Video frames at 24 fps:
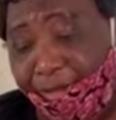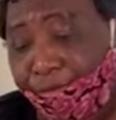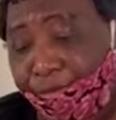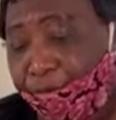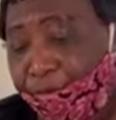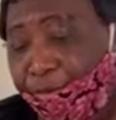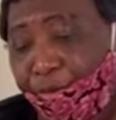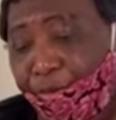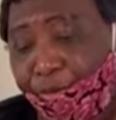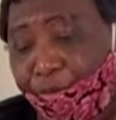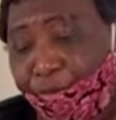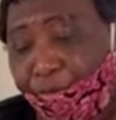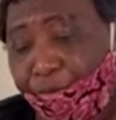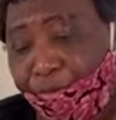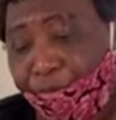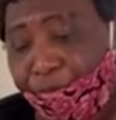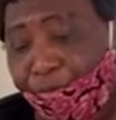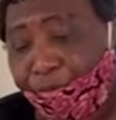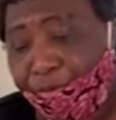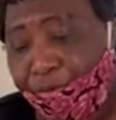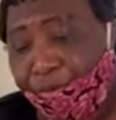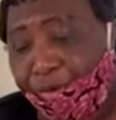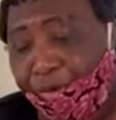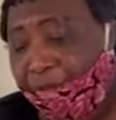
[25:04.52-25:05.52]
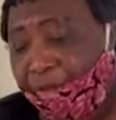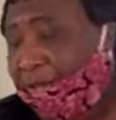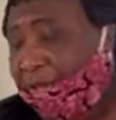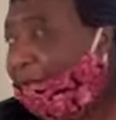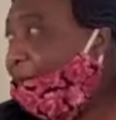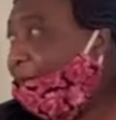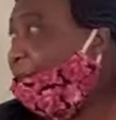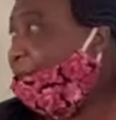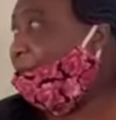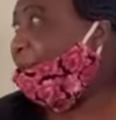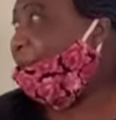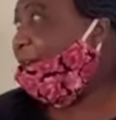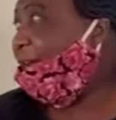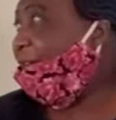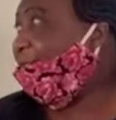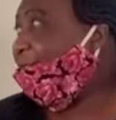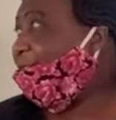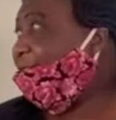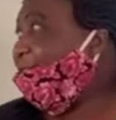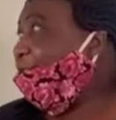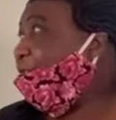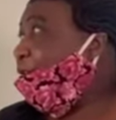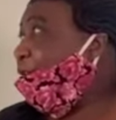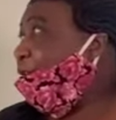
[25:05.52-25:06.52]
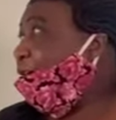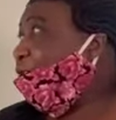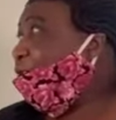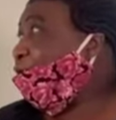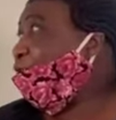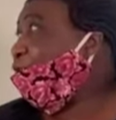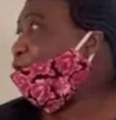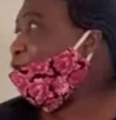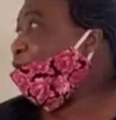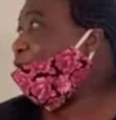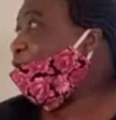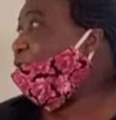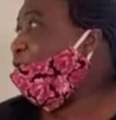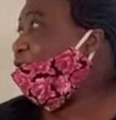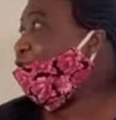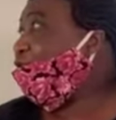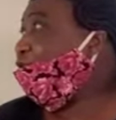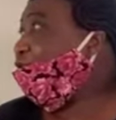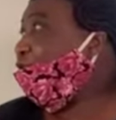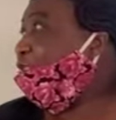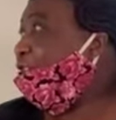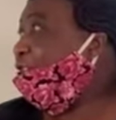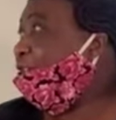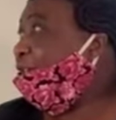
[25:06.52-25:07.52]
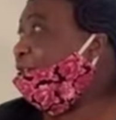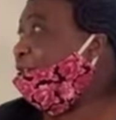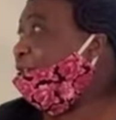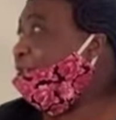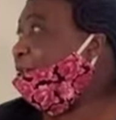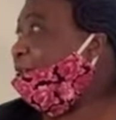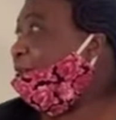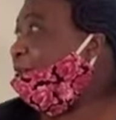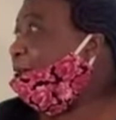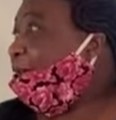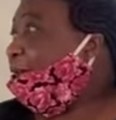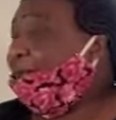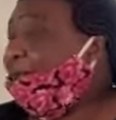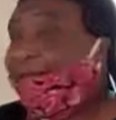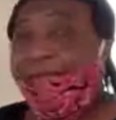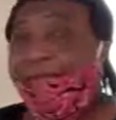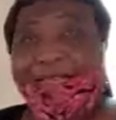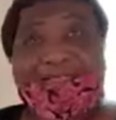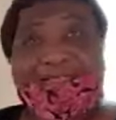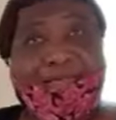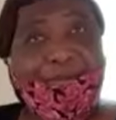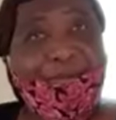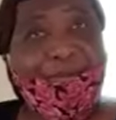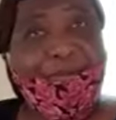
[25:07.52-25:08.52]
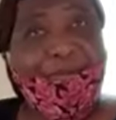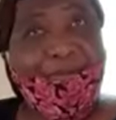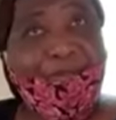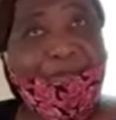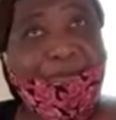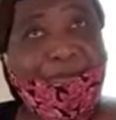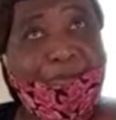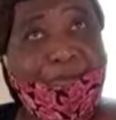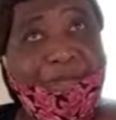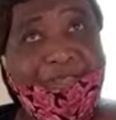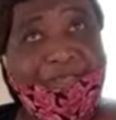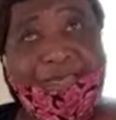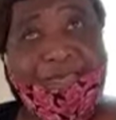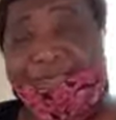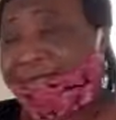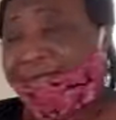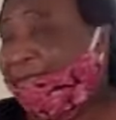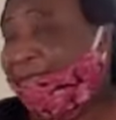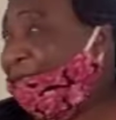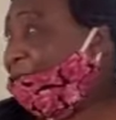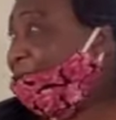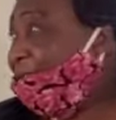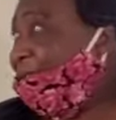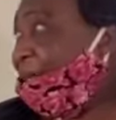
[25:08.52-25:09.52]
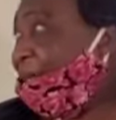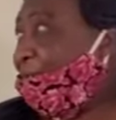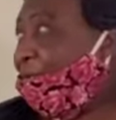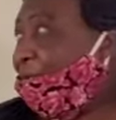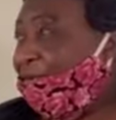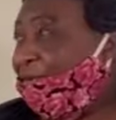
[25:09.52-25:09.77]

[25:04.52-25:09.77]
No, there's, the tree, there's a special type